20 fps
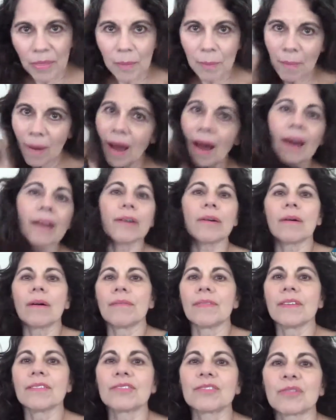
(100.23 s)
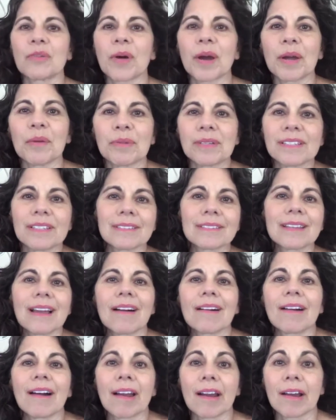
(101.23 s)
the motto of this story, which has
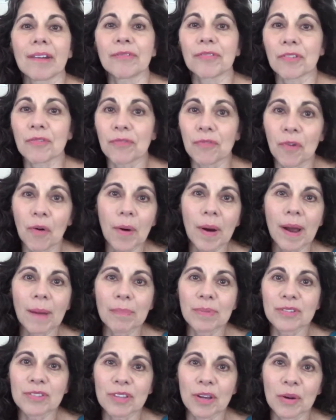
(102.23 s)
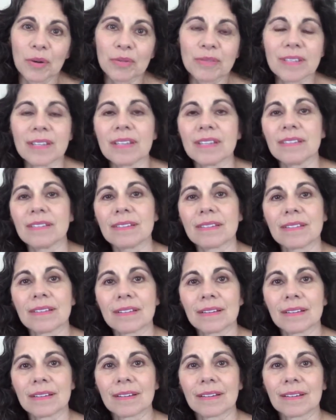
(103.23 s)
now gone on for four episodes, is
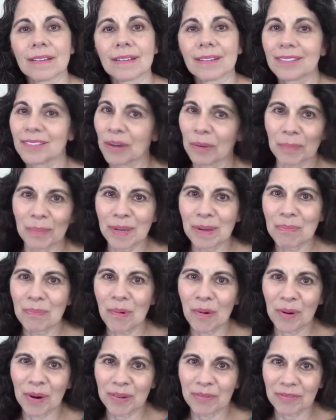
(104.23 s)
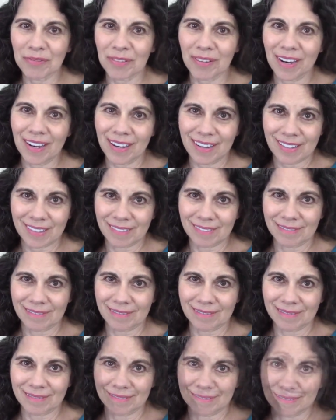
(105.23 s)
don't be a porn freak.
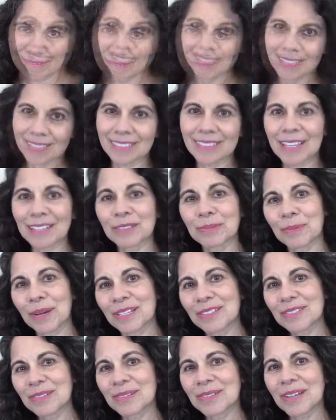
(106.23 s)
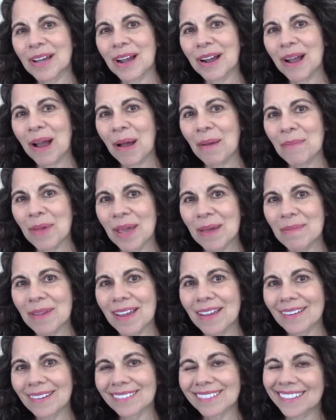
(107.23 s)
SexMonsoon.com,
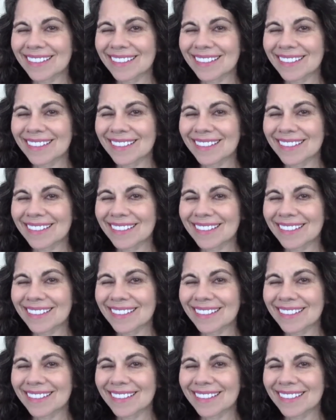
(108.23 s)
baby.